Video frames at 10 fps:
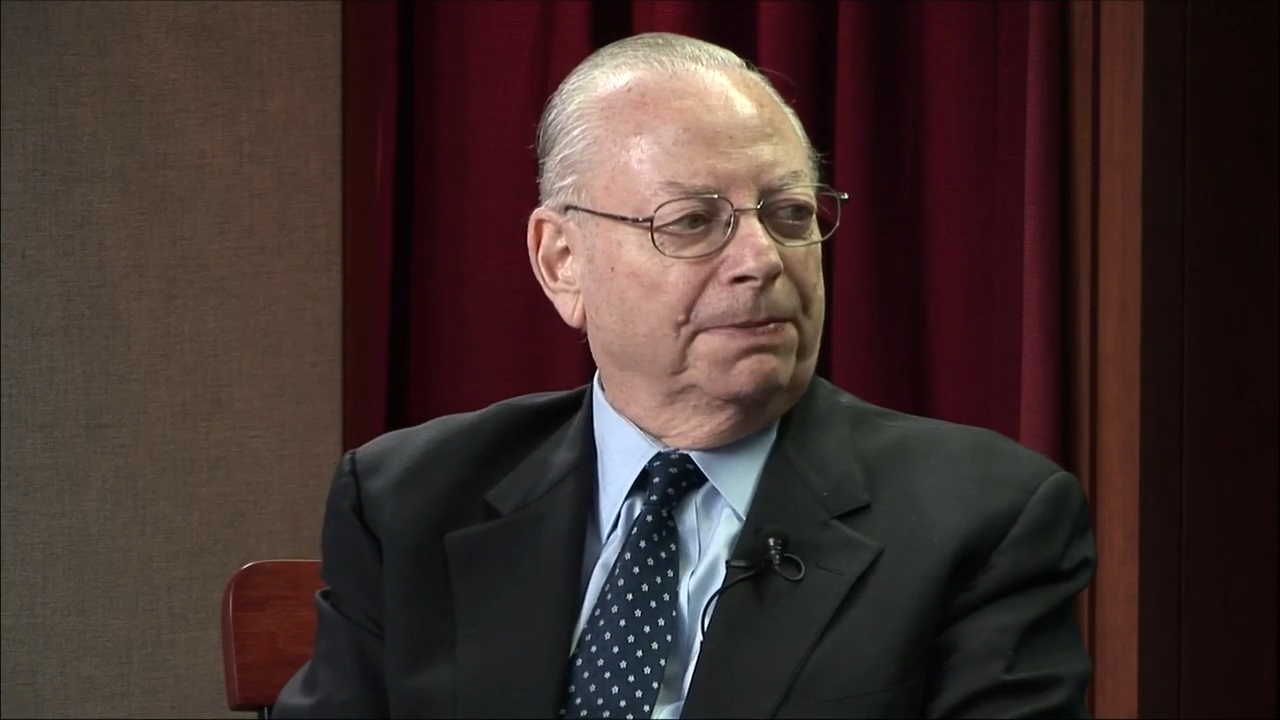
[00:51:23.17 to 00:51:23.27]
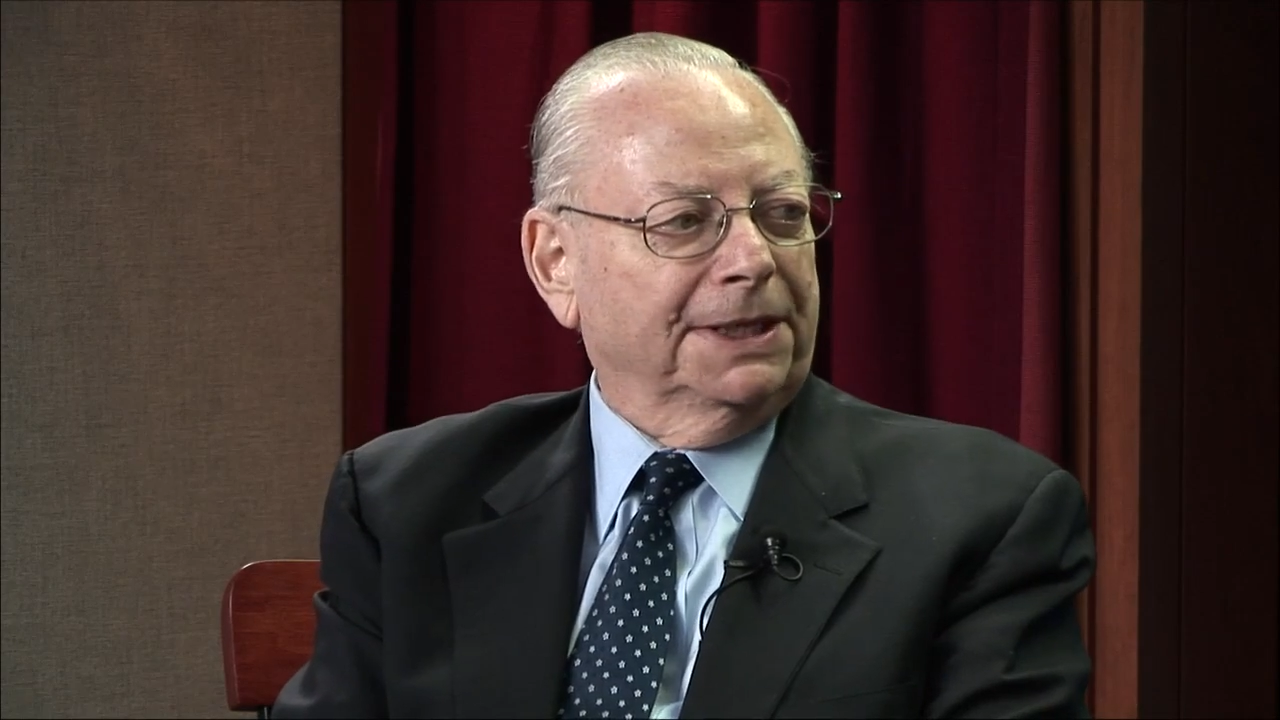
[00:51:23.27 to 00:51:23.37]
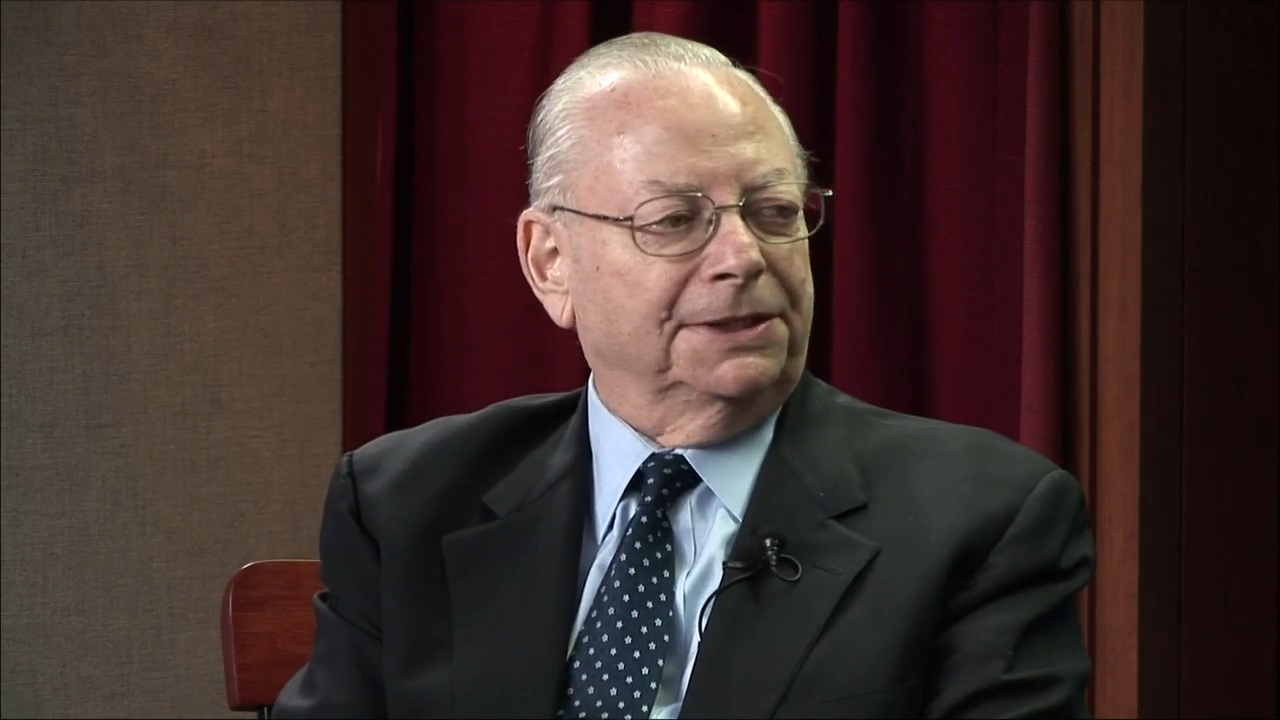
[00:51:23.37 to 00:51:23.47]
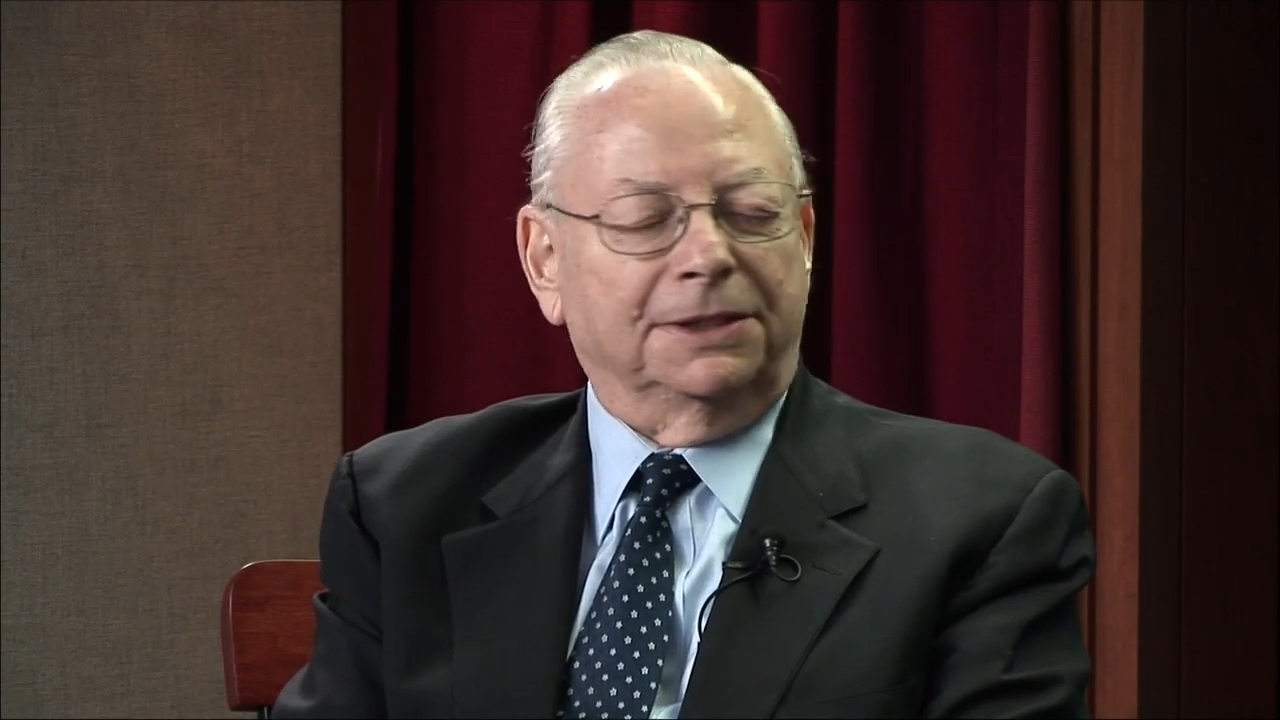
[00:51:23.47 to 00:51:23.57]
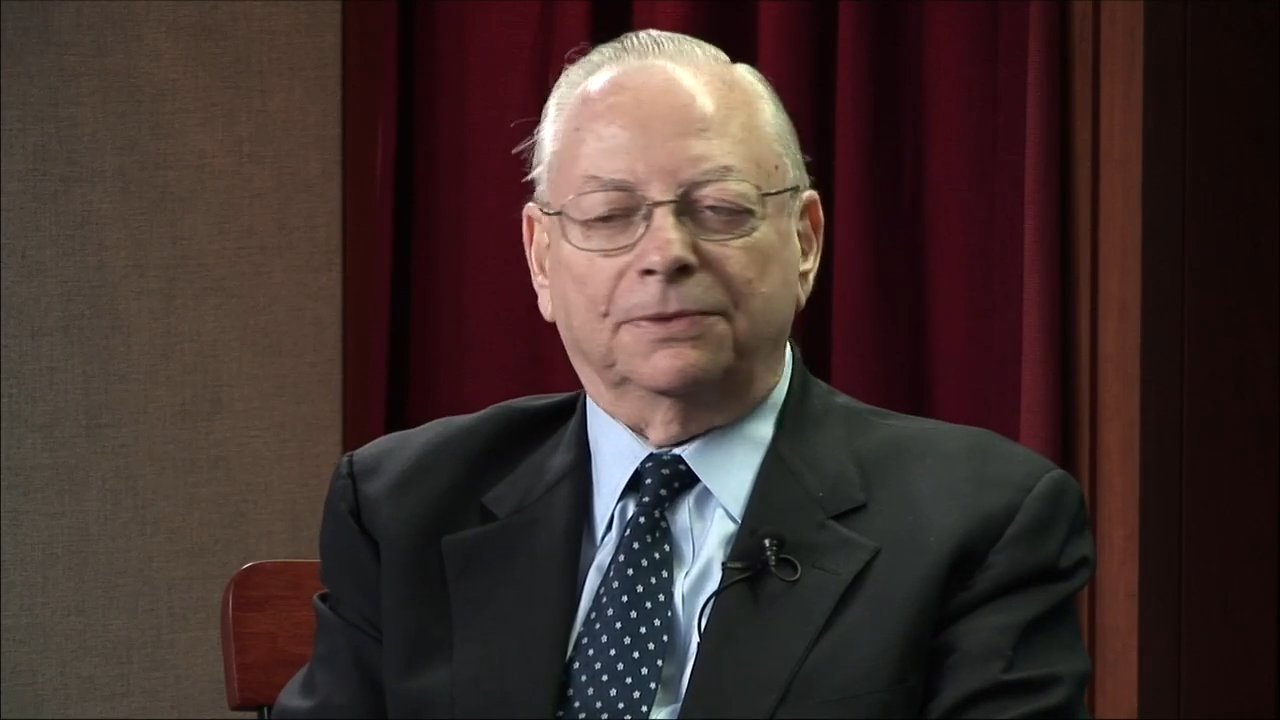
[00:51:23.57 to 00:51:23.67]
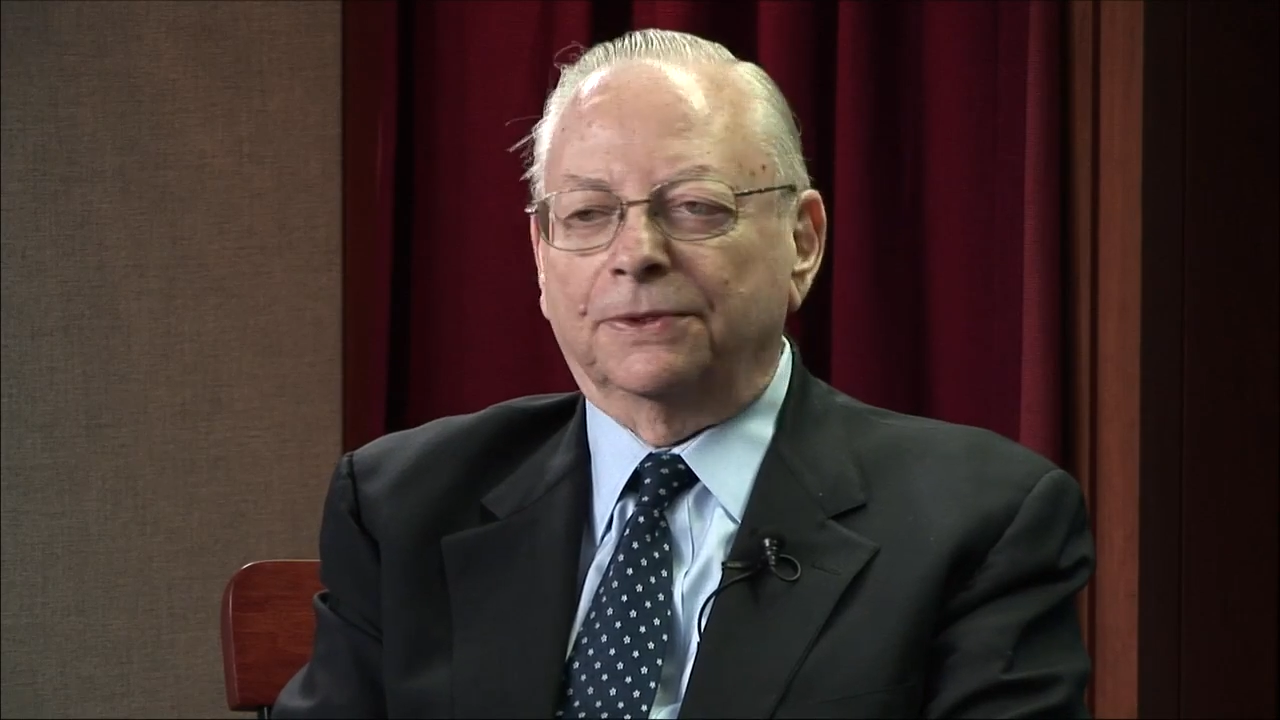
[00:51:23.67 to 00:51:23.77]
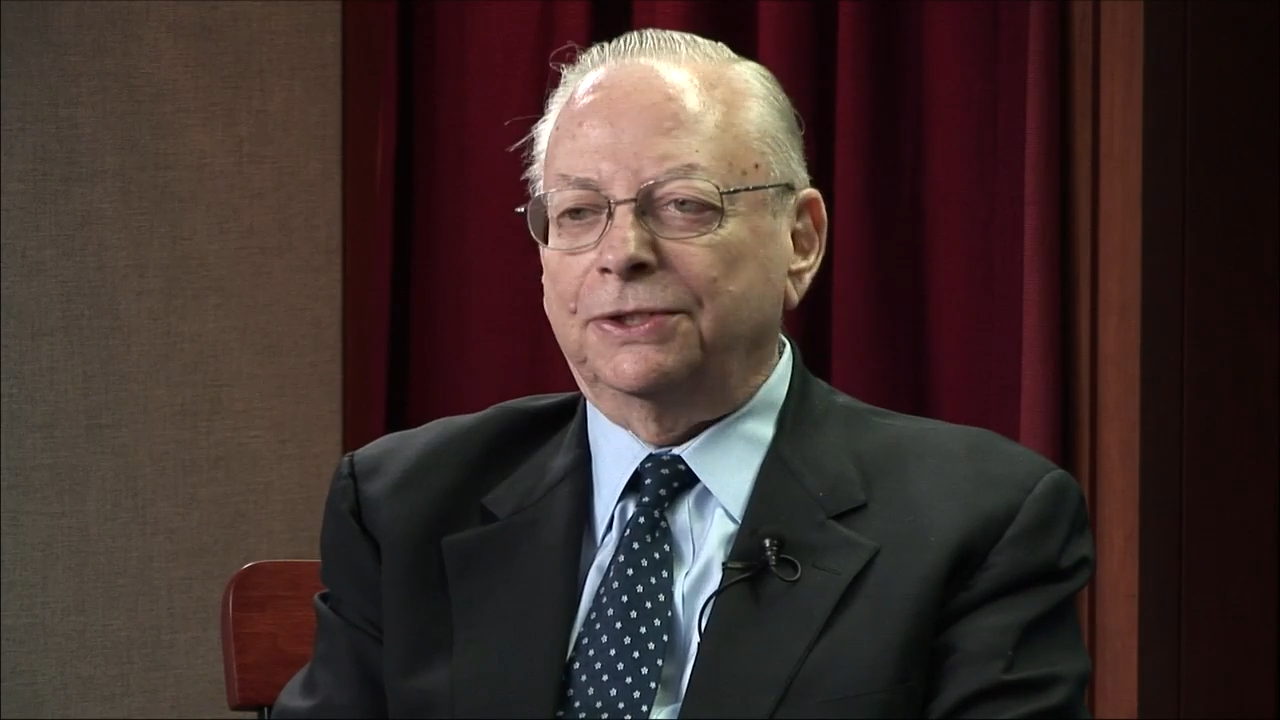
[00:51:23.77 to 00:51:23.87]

basis